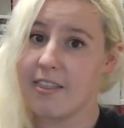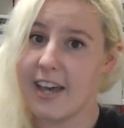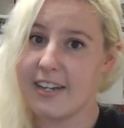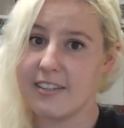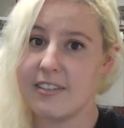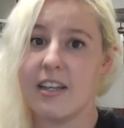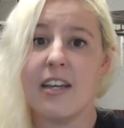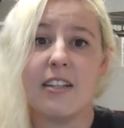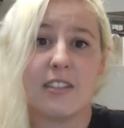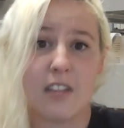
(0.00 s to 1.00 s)
that is,
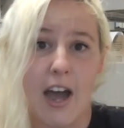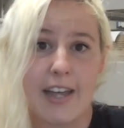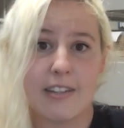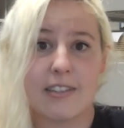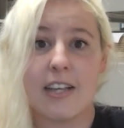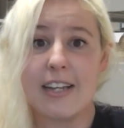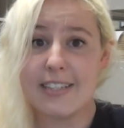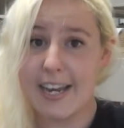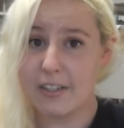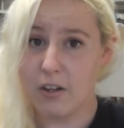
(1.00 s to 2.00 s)
science,
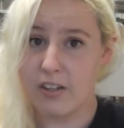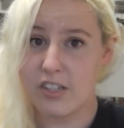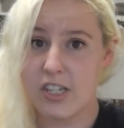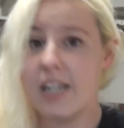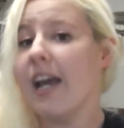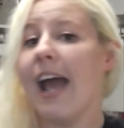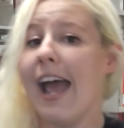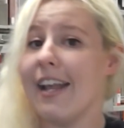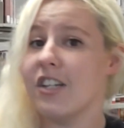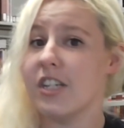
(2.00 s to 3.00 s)
technology,
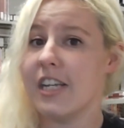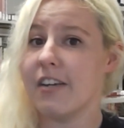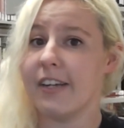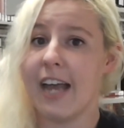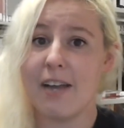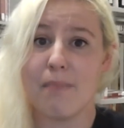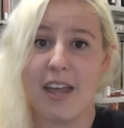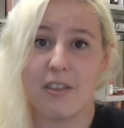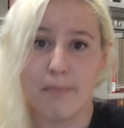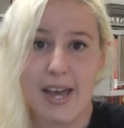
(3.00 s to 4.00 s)
engineering and
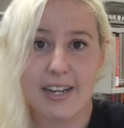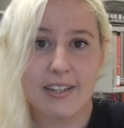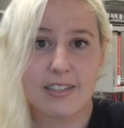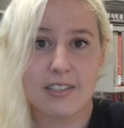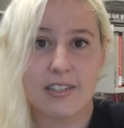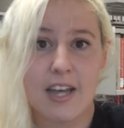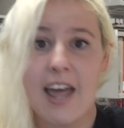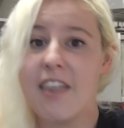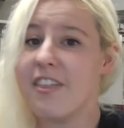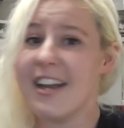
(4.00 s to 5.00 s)
mathematics,
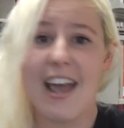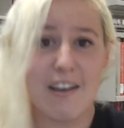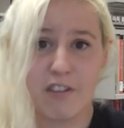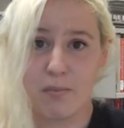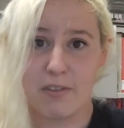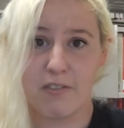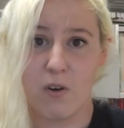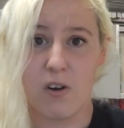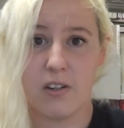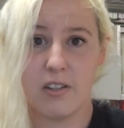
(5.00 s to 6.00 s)
than ever
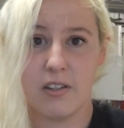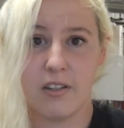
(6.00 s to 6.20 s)
before.